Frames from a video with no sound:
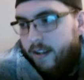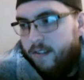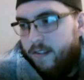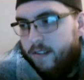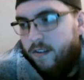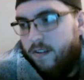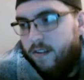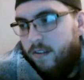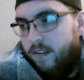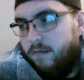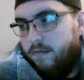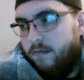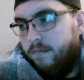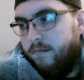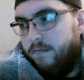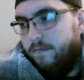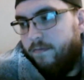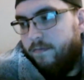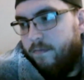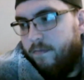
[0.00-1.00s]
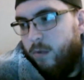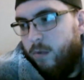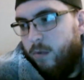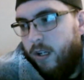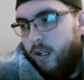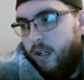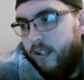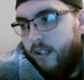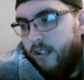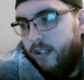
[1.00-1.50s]
so
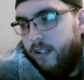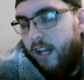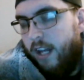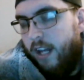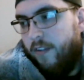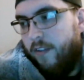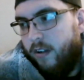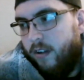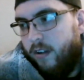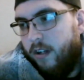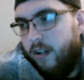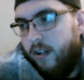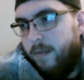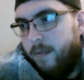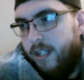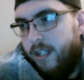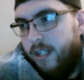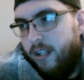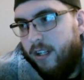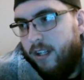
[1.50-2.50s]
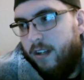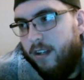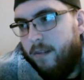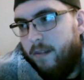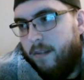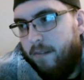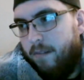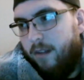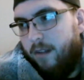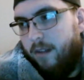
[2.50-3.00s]
but yeah they're going to be
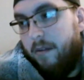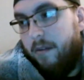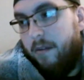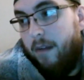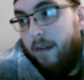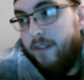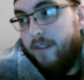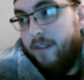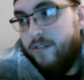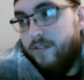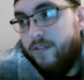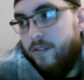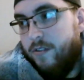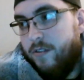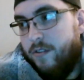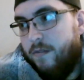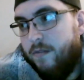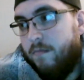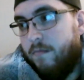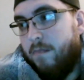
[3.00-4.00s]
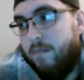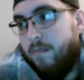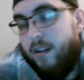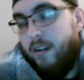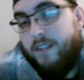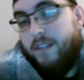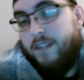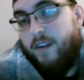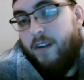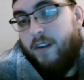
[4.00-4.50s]
in probably around june
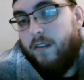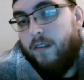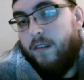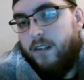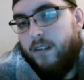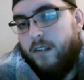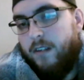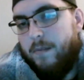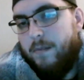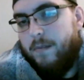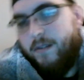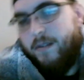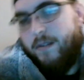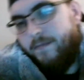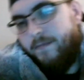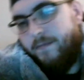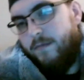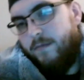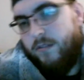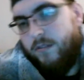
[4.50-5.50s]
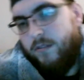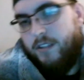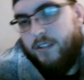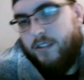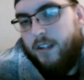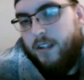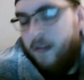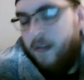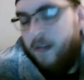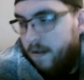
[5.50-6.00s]
probably even earlier but we'll
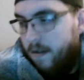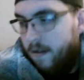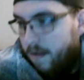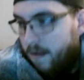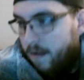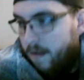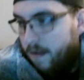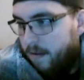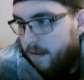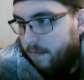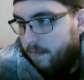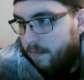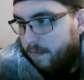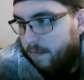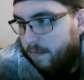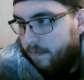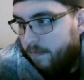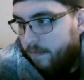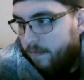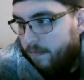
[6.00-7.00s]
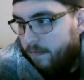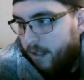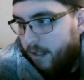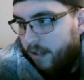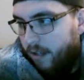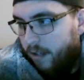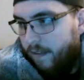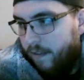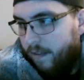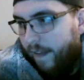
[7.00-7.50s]
see
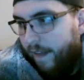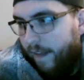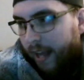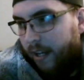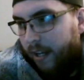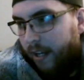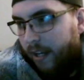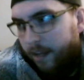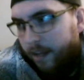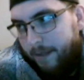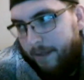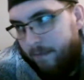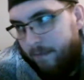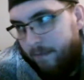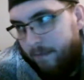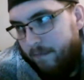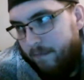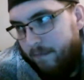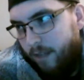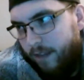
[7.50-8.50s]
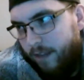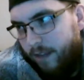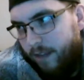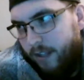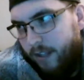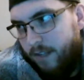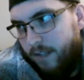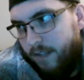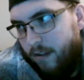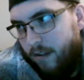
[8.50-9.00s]
but other than that i mean i
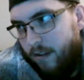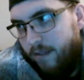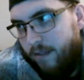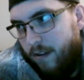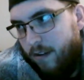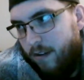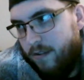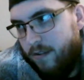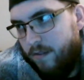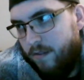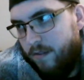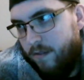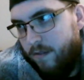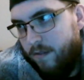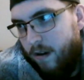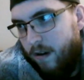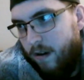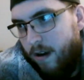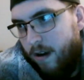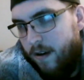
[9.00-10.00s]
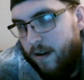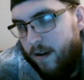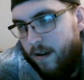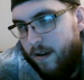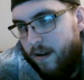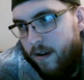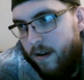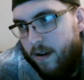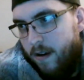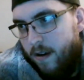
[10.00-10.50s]
think that's all i've heard so far
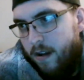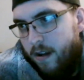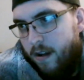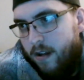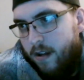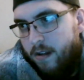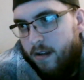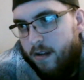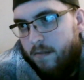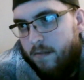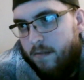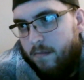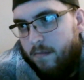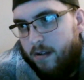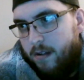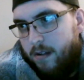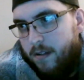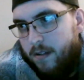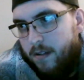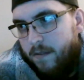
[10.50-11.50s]
but well, i've